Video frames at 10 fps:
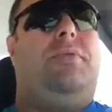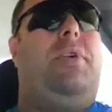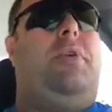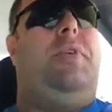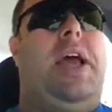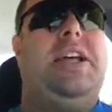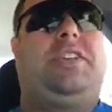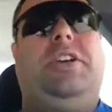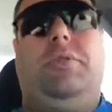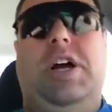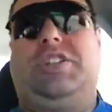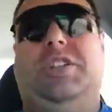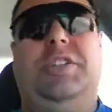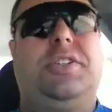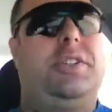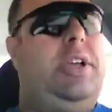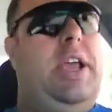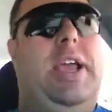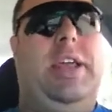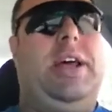wrong with asking questions,
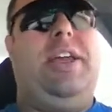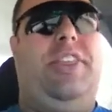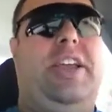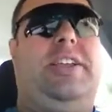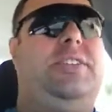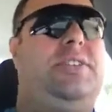and I think